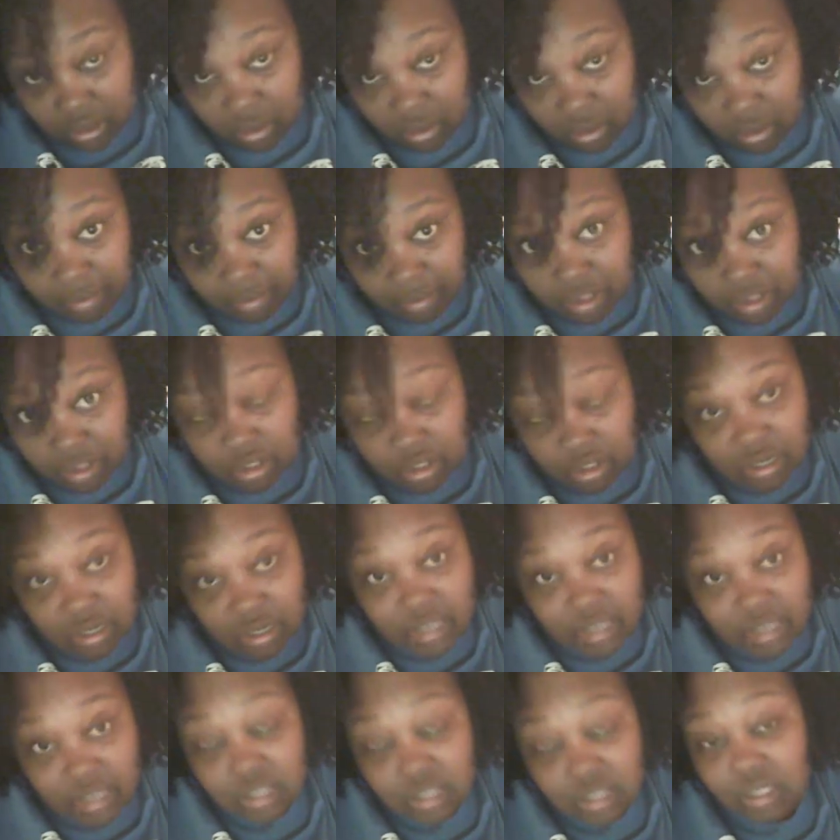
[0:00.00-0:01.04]
So I'm just
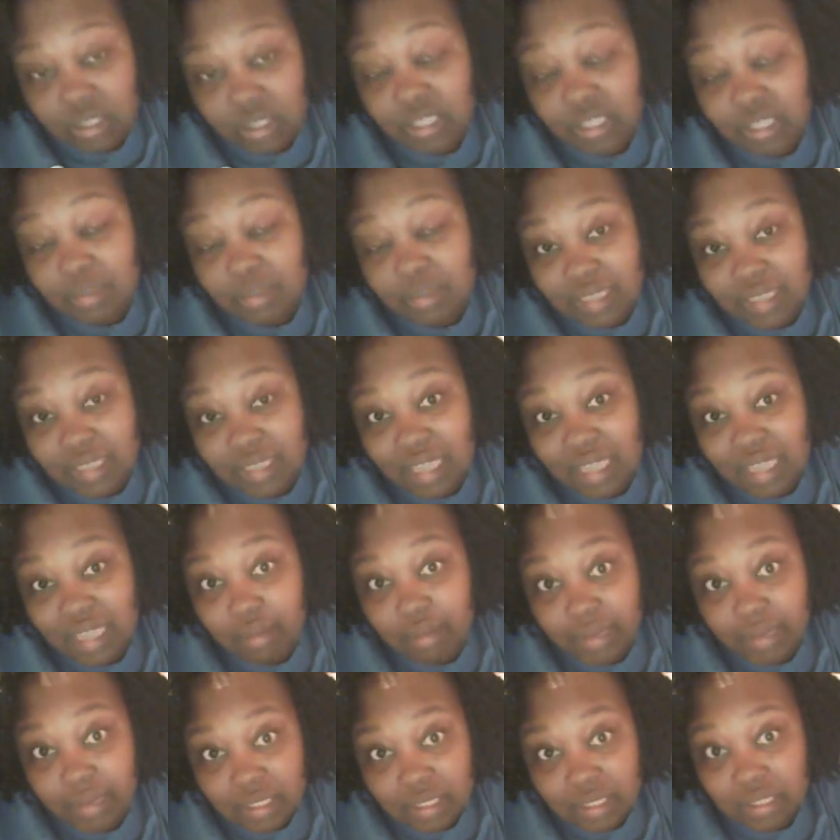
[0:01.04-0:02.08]
trying to cleanse my
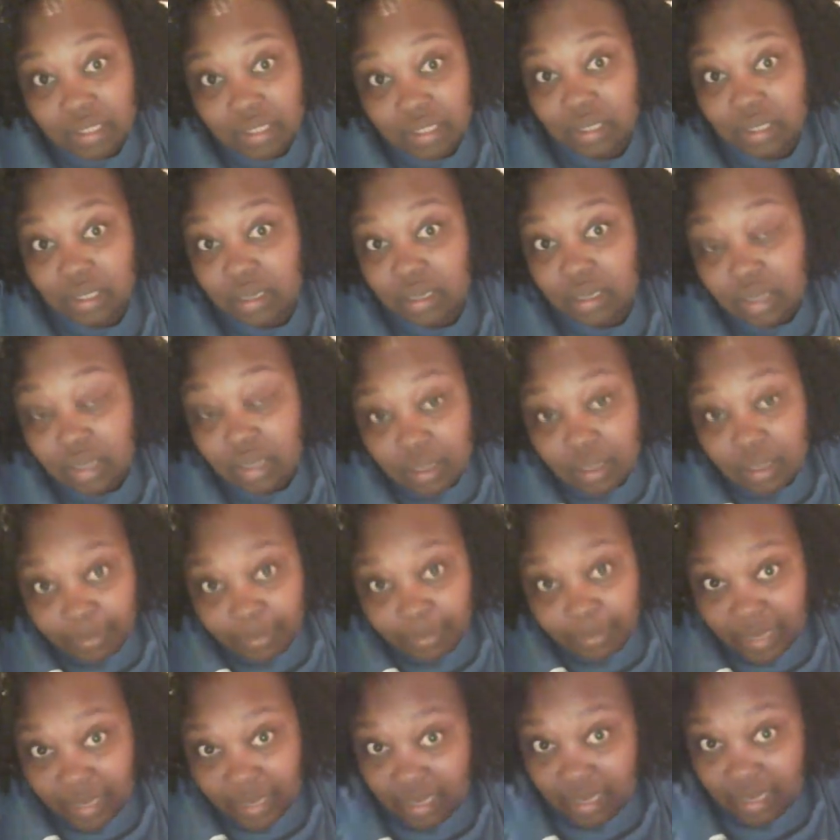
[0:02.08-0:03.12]
scalp basically,
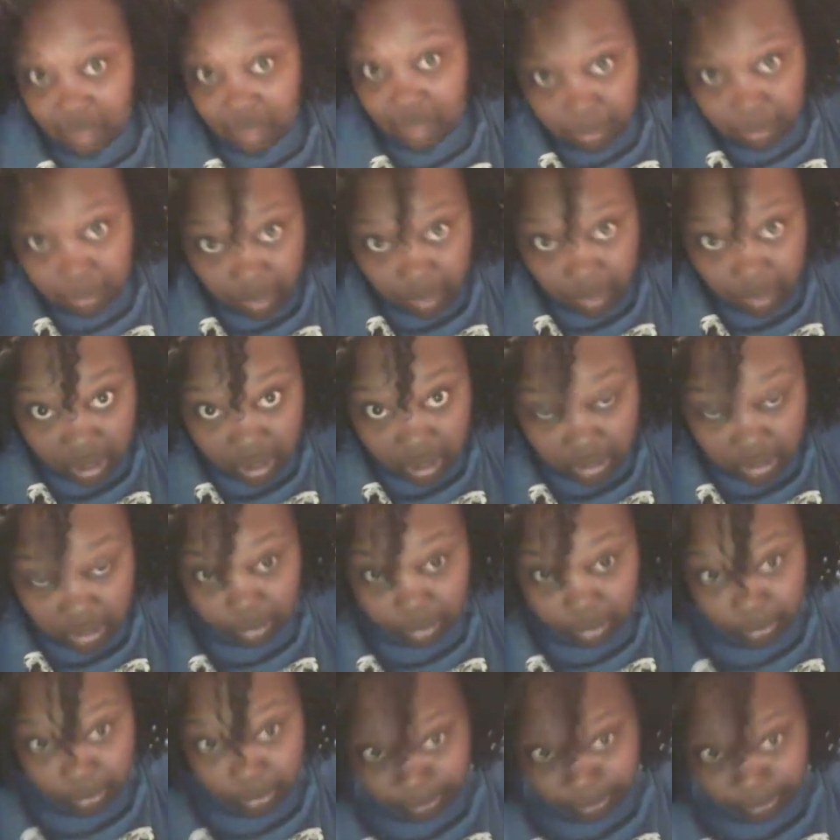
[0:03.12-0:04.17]
and I'm just parting through,